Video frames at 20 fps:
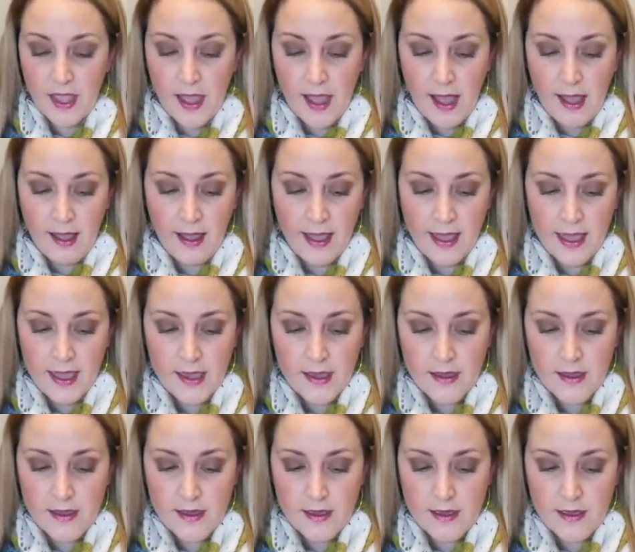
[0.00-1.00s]

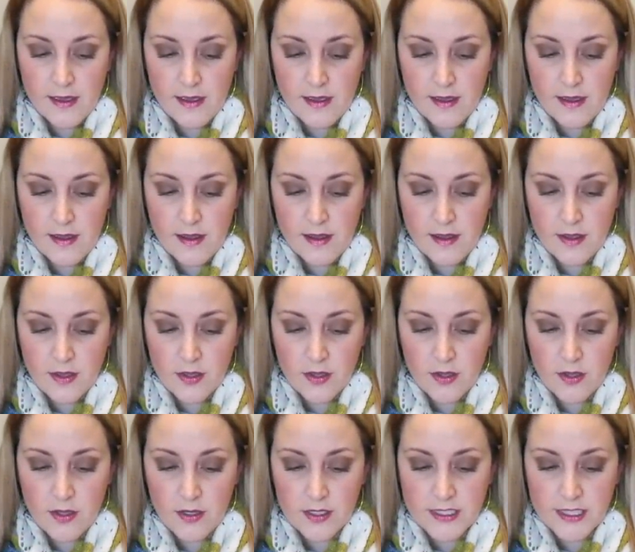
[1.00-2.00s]
I
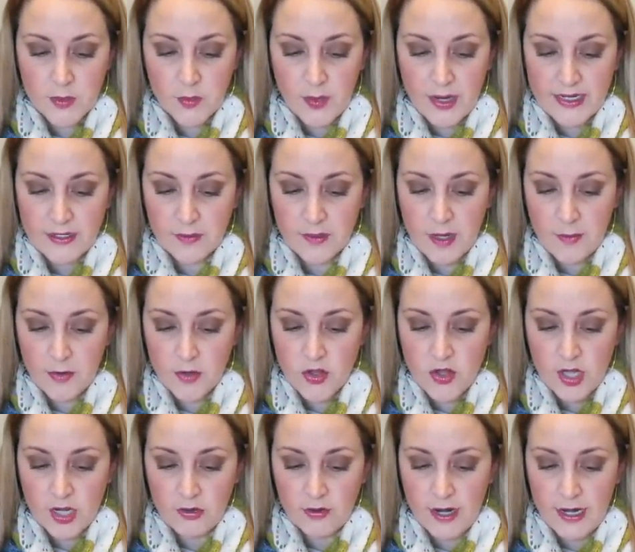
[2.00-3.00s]
did random number
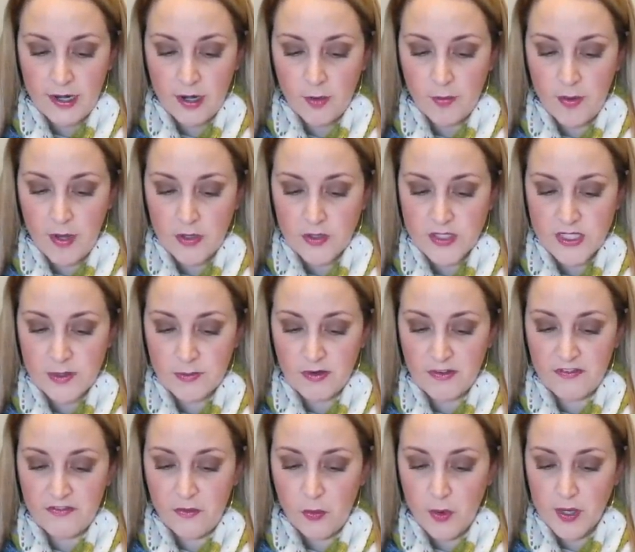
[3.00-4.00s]
generator. Post number
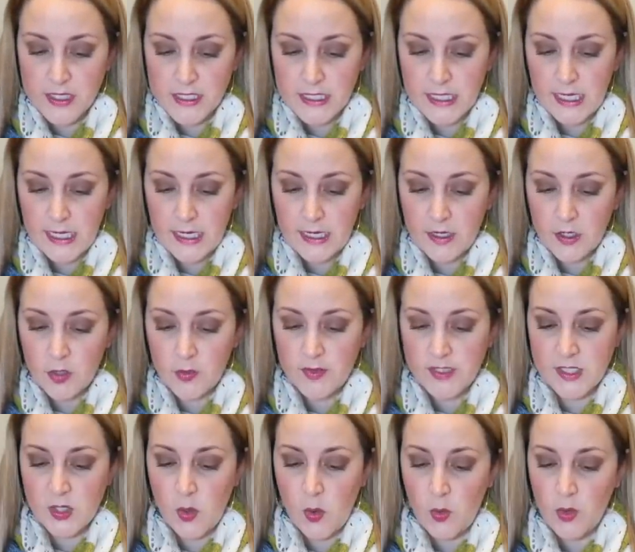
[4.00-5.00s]
14, who
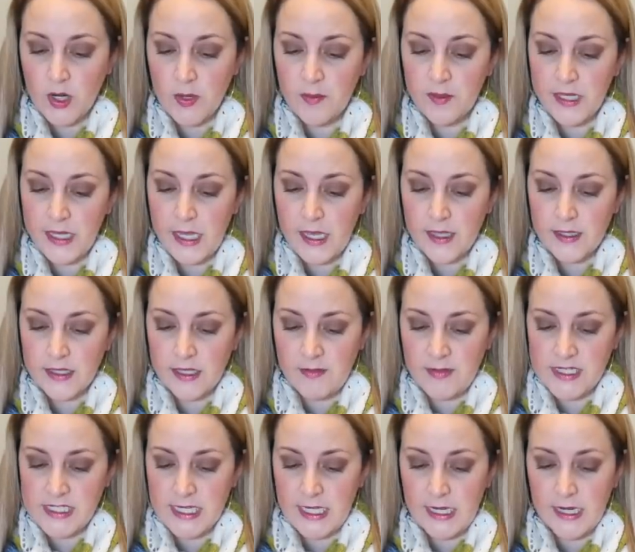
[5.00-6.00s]
was horribly
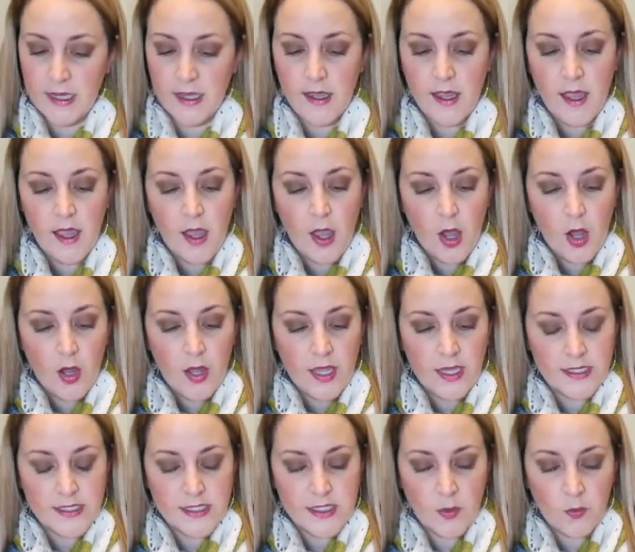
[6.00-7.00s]
limited,
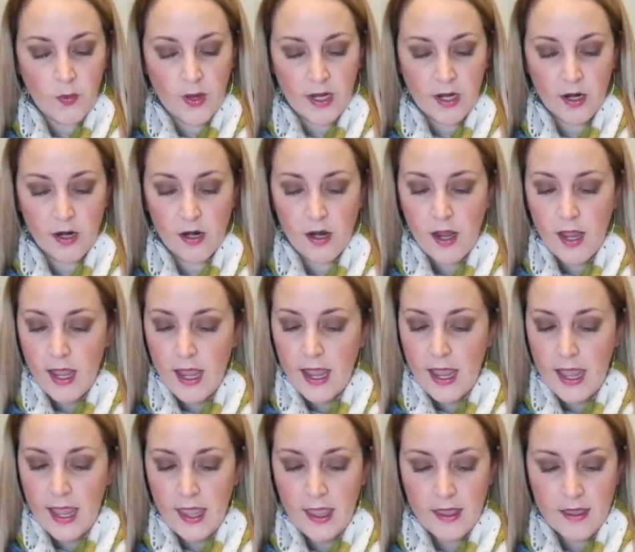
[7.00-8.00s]
is the winner,
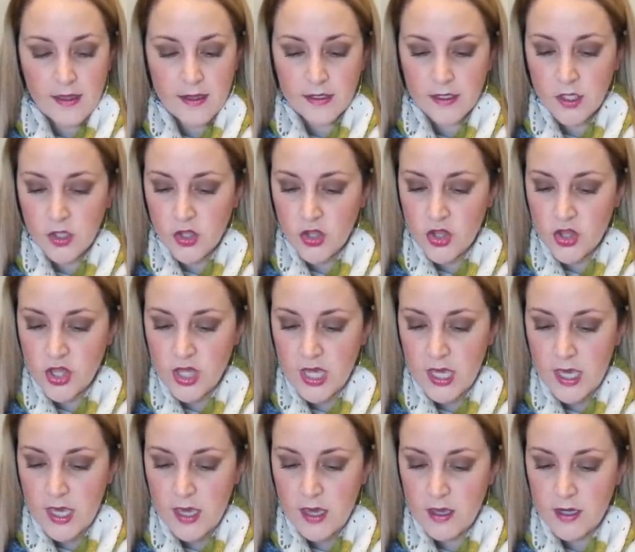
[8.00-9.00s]
and
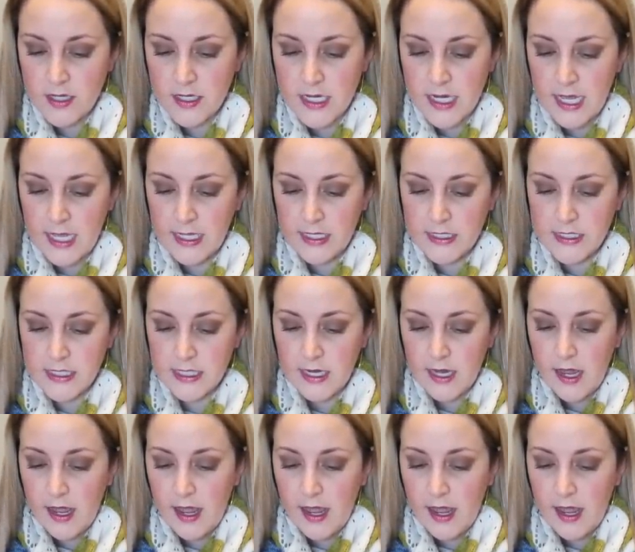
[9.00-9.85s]
she knit